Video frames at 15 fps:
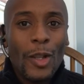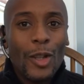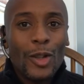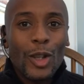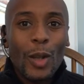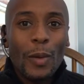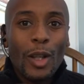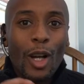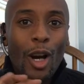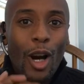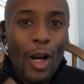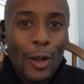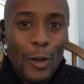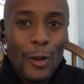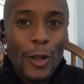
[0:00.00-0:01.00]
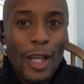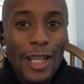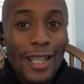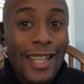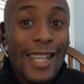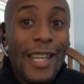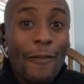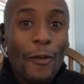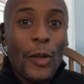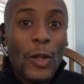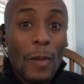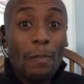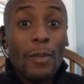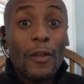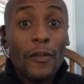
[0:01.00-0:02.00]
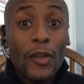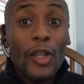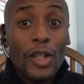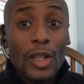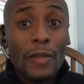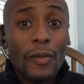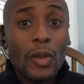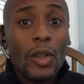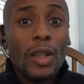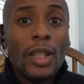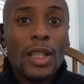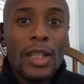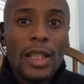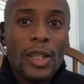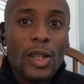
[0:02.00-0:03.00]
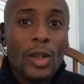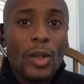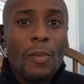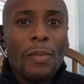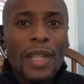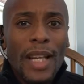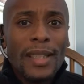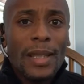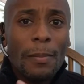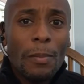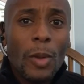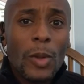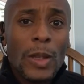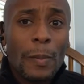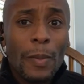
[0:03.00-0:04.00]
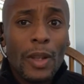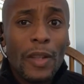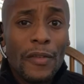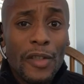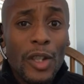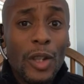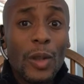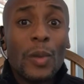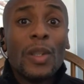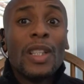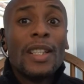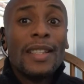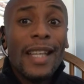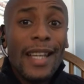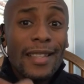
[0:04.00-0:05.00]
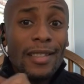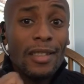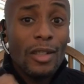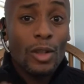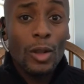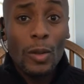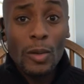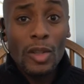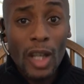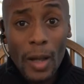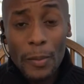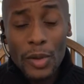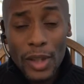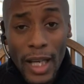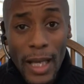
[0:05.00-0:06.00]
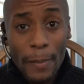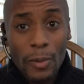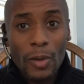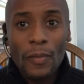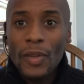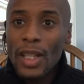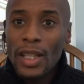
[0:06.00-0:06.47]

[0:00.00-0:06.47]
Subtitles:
So an even number, first of all, is a number that's a multiple of 2, that is in the 2 times table.